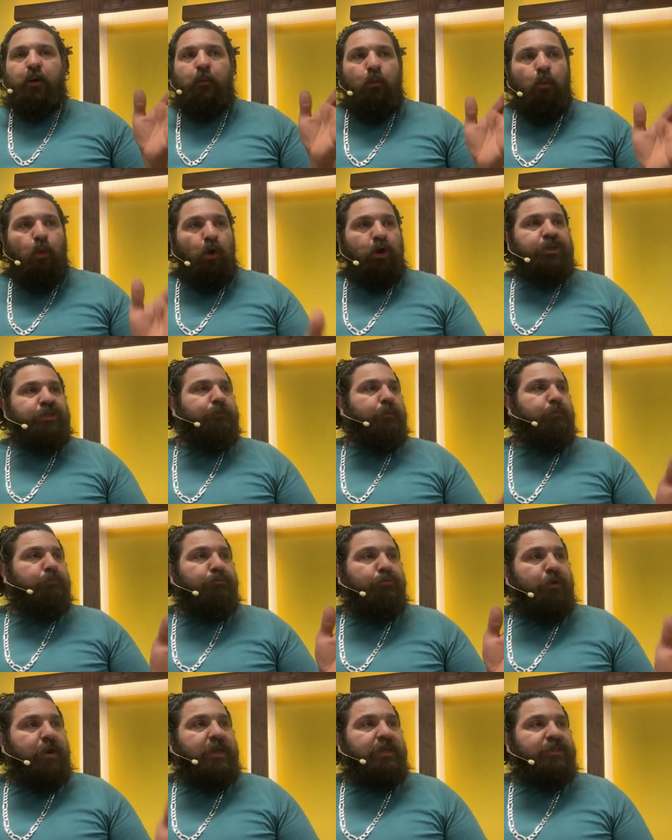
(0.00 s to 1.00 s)
going to worship
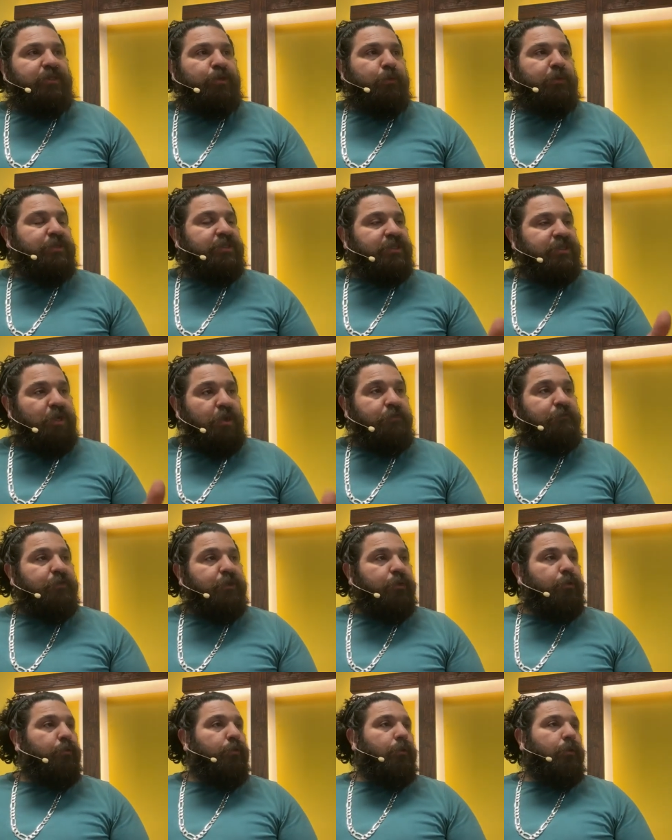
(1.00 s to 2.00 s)
and praise you and serve
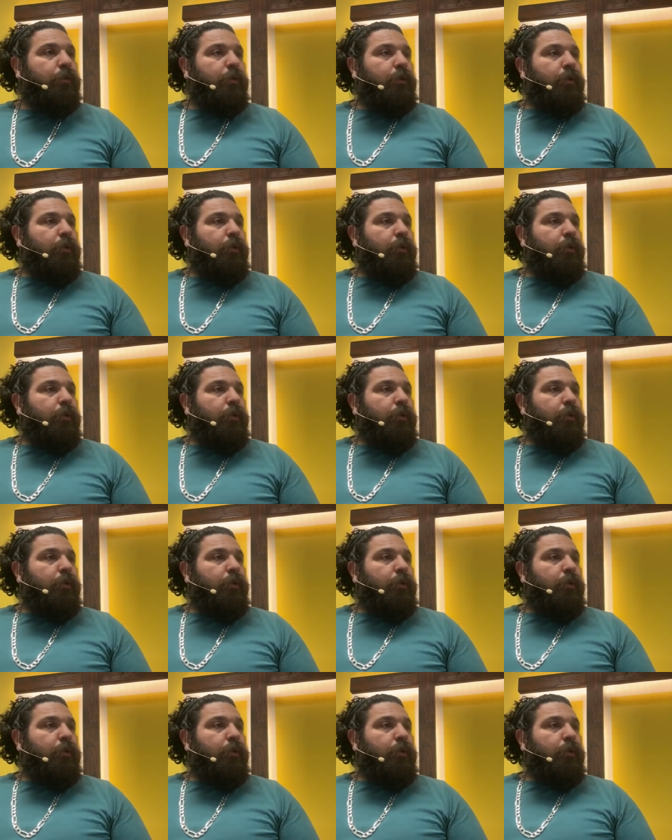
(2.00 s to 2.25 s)
you.